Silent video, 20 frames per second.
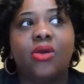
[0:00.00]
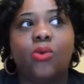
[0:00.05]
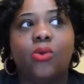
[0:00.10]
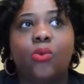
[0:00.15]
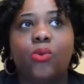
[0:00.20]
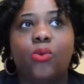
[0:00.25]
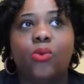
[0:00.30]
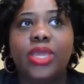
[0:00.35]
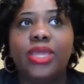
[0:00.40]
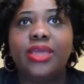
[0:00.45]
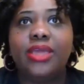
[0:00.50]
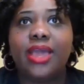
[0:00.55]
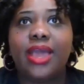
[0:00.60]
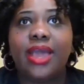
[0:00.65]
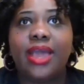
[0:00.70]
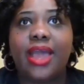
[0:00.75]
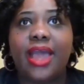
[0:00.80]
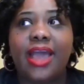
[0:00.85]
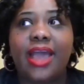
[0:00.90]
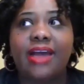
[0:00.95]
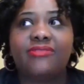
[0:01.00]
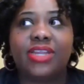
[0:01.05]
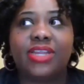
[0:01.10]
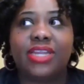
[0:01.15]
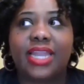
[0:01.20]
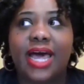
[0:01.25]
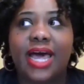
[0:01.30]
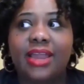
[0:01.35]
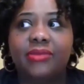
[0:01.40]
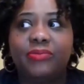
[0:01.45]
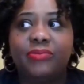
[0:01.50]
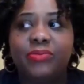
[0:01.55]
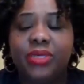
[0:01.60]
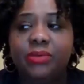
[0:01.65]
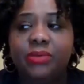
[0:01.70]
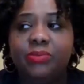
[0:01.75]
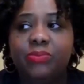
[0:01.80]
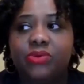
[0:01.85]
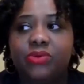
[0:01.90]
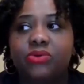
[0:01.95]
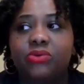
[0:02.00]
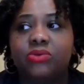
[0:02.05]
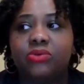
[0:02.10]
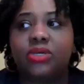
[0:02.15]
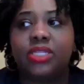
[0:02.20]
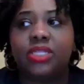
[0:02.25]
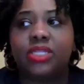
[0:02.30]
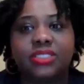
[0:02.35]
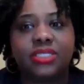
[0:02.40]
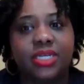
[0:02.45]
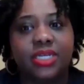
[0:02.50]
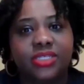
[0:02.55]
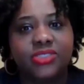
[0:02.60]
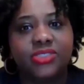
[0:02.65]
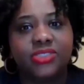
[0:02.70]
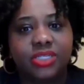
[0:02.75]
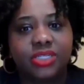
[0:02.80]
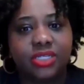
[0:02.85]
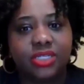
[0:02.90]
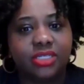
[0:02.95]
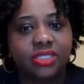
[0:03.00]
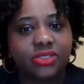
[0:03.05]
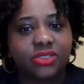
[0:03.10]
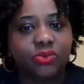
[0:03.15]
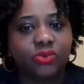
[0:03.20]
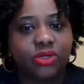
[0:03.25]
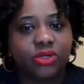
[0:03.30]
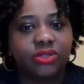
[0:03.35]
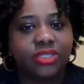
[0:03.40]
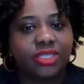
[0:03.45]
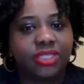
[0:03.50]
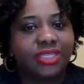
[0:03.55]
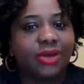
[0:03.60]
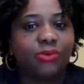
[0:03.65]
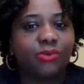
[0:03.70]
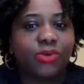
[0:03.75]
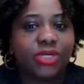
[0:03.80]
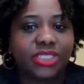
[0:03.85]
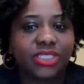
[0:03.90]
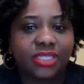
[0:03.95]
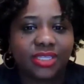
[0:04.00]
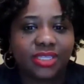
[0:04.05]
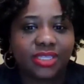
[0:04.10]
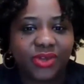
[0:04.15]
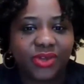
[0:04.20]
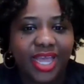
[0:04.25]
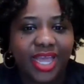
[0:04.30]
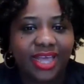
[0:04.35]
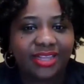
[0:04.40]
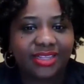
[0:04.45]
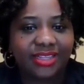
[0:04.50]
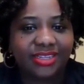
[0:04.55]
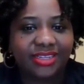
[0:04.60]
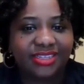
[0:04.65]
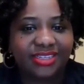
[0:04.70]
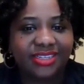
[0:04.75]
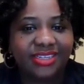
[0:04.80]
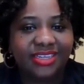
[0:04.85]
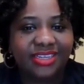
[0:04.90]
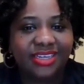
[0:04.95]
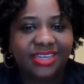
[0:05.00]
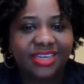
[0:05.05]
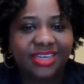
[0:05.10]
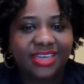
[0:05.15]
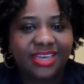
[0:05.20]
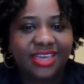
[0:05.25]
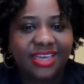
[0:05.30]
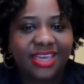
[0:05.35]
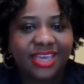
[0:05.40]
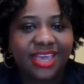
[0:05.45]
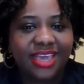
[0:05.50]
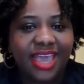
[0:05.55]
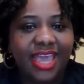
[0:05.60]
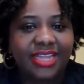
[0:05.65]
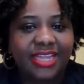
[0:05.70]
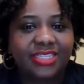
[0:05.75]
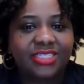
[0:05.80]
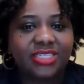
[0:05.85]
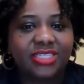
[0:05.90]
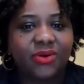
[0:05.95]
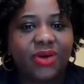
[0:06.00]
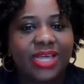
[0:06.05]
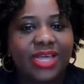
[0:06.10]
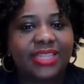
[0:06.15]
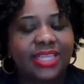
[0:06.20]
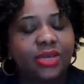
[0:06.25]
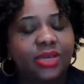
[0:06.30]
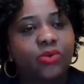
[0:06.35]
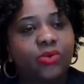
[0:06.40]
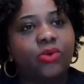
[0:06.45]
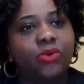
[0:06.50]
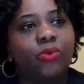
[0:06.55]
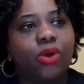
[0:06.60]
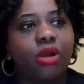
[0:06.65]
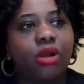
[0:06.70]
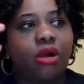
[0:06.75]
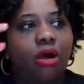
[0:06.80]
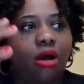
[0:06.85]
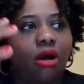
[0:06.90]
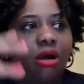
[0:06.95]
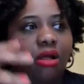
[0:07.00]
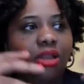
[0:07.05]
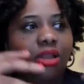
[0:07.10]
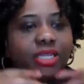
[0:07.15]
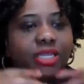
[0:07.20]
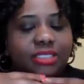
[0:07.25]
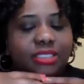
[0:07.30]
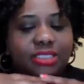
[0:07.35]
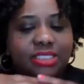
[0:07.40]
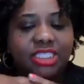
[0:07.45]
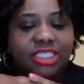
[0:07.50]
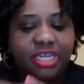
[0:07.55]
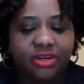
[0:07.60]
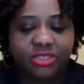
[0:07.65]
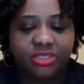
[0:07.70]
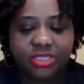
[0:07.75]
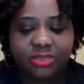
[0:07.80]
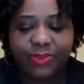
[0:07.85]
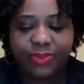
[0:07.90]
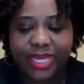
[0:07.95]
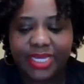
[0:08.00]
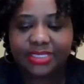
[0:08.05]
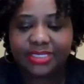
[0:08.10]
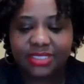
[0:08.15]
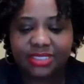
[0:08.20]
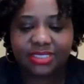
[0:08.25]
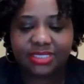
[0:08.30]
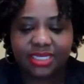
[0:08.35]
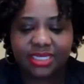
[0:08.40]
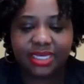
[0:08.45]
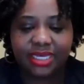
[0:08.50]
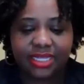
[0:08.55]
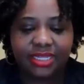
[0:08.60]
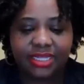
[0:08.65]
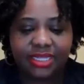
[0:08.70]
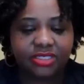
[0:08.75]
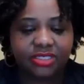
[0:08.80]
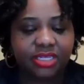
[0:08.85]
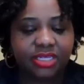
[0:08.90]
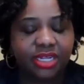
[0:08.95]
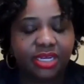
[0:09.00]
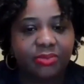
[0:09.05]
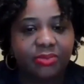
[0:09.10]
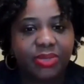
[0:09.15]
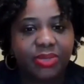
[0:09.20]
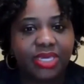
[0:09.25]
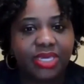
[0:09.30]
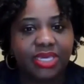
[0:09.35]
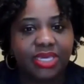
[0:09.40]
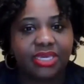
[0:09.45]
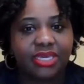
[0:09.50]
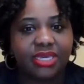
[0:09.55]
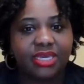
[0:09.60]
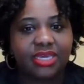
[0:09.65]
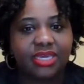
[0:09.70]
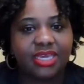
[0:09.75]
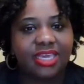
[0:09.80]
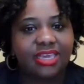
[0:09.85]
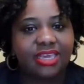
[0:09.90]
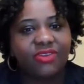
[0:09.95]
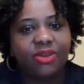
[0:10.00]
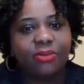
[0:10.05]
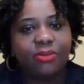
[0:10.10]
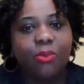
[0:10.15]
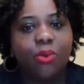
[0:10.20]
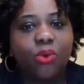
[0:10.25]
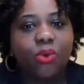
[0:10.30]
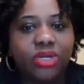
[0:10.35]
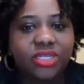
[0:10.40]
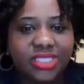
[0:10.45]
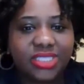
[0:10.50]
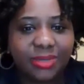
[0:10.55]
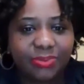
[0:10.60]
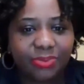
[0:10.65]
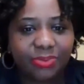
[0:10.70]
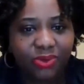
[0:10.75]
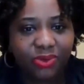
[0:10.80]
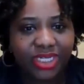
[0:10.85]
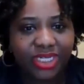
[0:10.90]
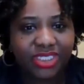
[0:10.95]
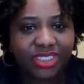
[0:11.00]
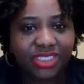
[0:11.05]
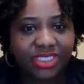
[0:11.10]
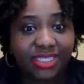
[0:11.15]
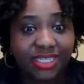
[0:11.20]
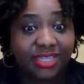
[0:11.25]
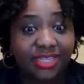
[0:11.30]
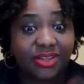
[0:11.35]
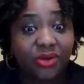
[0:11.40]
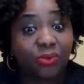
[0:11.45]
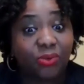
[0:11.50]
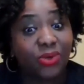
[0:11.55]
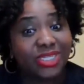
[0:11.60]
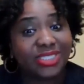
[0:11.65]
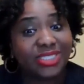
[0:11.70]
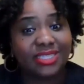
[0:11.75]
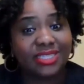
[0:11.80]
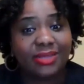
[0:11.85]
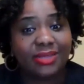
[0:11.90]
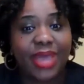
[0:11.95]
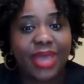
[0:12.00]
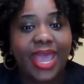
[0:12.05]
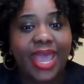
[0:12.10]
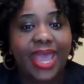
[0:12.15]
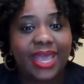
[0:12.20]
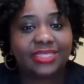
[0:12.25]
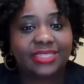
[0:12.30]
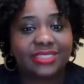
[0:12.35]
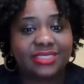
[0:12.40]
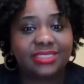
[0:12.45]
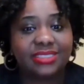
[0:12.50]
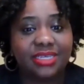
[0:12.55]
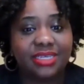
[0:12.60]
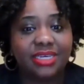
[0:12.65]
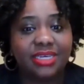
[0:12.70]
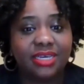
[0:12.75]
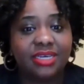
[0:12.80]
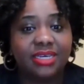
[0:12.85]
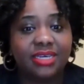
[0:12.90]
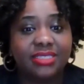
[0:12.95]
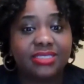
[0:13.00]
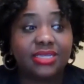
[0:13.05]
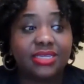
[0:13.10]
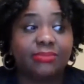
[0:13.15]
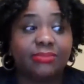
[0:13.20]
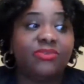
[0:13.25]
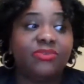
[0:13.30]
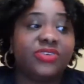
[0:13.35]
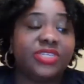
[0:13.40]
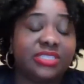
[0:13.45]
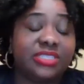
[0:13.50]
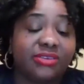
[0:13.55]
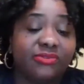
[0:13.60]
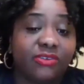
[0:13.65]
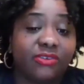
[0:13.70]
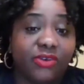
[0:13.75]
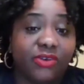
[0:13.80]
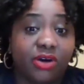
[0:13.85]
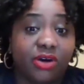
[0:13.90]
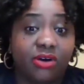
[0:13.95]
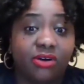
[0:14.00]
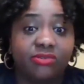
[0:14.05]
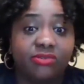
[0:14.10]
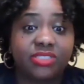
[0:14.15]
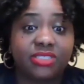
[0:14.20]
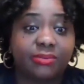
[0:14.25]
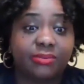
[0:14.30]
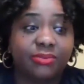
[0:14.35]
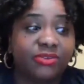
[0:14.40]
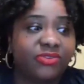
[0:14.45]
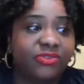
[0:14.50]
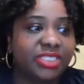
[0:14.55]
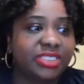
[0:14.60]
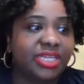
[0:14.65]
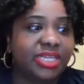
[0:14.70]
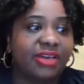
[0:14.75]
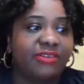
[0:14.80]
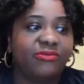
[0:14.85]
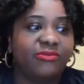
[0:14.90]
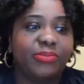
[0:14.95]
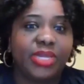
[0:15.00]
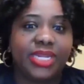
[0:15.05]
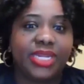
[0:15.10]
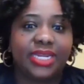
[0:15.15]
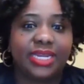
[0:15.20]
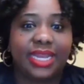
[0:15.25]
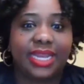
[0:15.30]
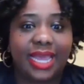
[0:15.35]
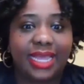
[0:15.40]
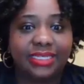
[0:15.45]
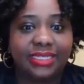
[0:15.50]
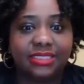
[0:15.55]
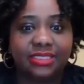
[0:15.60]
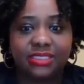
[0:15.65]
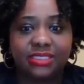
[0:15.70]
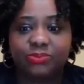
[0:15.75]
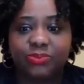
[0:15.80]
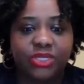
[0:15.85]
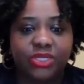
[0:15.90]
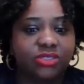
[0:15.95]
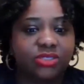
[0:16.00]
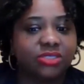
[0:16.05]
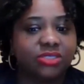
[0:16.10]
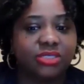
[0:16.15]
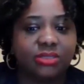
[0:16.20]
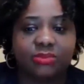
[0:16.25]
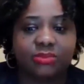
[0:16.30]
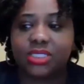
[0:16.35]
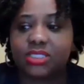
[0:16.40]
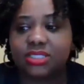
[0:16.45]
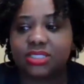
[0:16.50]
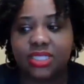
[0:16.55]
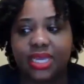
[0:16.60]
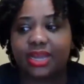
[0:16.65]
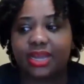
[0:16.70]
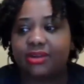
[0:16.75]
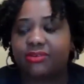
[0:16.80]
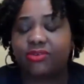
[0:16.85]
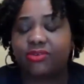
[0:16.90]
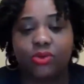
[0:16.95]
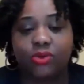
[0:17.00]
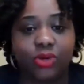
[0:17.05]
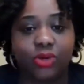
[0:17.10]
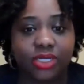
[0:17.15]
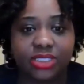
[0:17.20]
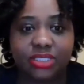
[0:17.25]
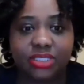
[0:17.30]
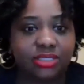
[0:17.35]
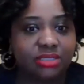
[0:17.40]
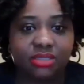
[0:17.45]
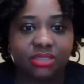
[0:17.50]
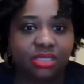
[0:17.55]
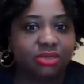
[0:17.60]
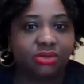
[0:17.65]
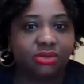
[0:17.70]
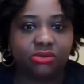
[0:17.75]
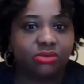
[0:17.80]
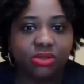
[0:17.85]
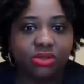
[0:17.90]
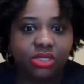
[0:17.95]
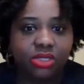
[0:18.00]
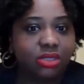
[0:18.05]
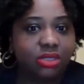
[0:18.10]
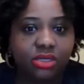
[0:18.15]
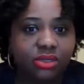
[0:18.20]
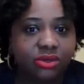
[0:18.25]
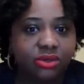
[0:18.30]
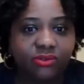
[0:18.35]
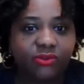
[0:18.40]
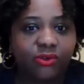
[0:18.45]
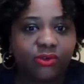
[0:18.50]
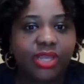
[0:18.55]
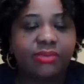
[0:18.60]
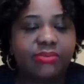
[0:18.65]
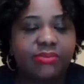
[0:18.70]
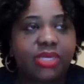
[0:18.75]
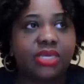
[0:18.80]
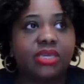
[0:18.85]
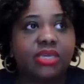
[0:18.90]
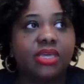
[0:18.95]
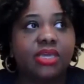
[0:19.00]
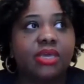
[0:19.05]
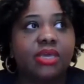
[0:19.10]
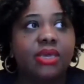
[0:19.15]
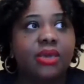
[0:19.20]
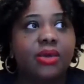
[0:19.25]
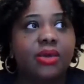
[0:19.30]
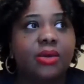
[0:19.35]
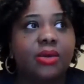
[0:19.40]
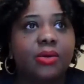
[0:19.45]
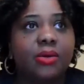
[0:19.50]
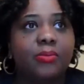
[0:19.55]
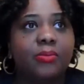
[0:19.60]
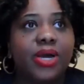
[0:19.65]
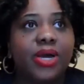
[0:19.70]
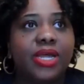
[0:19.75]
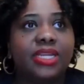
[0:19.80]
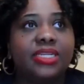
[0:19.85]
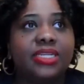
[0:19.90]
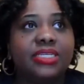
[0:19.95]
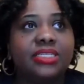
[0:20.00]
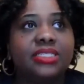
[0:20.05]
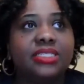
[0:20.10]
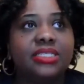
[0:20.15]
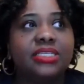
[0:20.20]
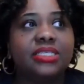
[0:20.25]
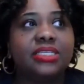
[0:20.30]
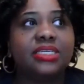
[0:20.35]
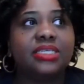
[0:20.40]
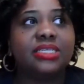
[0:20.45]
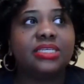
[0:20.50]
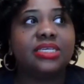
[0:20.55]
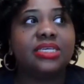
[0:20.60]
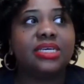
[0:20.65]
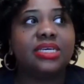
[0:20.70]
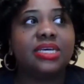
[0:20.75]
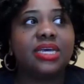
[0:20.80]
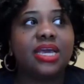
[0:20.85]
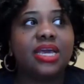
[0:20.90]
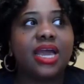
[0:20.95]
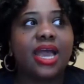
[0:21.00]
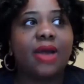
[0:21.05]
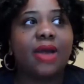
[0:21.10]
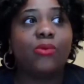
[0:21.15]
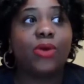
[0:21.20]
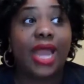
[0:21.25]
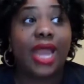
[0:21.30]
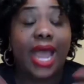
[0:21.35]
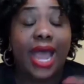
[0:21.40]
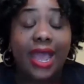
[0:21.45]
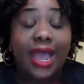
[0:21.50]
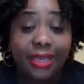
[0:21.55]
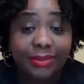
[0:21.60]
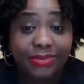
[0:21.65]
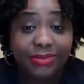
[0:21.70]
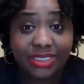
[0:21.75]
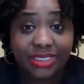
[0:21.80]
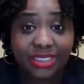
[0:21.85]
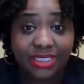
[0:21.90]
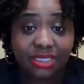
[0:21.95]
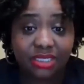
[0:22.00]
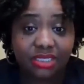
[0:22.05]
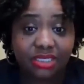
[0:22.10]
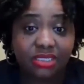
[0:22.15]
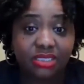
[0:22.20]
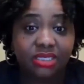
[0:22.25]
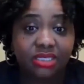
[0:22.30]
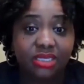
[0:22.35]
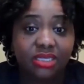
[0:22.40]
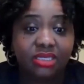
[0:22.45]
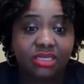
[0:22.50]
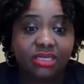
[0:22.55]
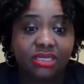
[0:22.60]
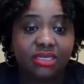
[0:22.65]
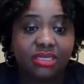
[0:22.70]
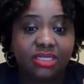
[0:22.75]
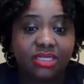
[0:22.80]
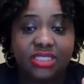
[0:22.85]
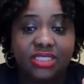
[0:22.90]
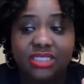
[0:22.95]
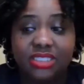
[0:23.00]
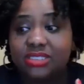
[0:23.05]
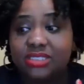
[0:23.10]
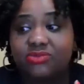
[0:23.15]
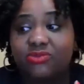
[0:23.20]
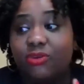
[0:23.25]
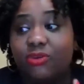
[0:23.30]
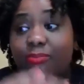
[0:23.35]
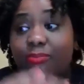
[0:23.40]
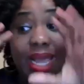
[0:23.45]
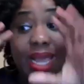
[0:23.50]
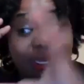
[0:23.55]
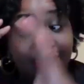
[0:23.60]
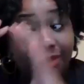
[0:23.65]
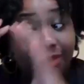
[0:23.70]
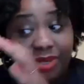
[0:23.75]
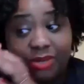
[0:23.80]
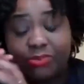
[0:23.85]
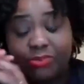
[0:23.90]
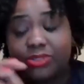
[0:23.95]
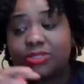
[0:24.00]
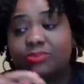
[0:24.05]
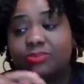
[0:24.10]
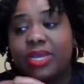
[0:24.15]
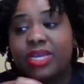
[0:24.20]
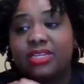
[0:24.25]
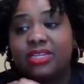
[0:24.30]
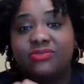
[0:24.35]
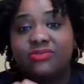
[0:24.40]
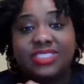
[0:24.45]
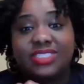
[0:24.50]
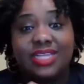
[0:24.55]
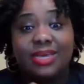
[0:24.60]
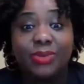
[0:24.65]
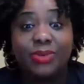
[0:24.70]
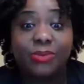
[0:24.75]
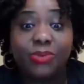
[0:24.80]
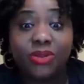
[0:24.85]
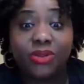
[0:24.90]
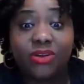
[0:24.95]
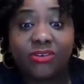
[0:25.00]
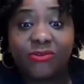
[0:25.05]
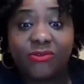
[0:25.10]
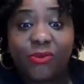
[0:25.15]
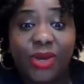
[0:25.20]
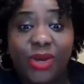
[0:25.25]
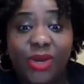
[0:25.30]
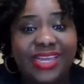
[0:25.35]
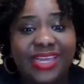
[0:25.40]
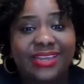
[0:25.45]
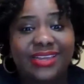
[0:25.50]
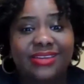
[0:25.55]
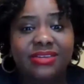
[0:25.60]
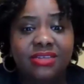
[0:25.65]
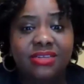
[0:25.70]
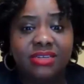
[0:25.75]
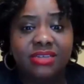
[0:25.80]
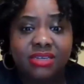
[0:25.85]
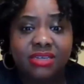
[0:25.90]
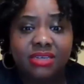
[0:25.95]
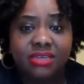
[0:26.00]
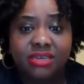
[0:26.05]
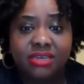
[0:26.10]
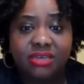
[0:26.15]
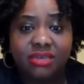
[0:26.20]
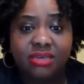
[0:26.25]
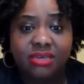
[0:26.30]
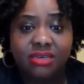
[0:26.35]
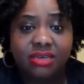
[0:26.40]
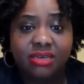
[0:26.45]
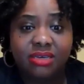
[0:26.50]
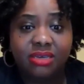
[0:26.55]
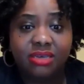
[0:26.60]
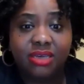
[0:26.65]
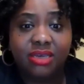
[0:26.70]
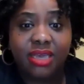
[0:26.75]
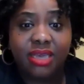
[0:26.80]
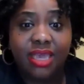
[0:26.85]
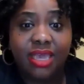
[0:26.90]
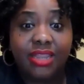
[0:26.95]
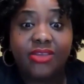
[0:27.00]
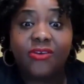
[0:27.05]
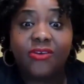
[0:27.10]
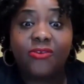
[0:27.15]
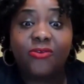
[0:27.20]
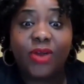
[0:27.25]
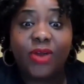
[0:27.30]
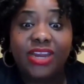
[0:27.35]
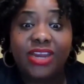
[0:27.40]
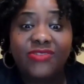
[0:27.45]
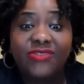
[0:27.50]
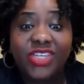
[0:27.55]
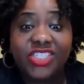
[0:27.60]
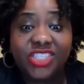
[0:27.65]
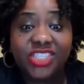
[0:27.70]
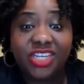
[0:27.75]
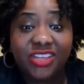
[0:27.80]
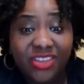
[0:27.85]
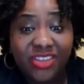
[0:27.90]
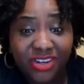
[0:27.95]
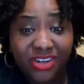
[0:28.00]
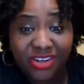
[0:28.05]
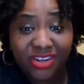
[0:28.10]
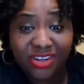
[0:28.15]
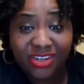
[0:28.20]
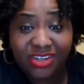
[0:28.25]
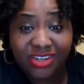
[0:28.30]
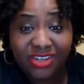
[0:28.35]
We have a lot of people in this country and in this world that wasn't their reality. And so I think when we're all in shared spaces again, there's going to be even more separation than there was in the past. Some of us have evolved. Some of us have been enlightened spiritually, mentally, however you want to, frame it. But what I'm seeing, just from my limited perspective, is that people are afraid, and they're afraid of each other.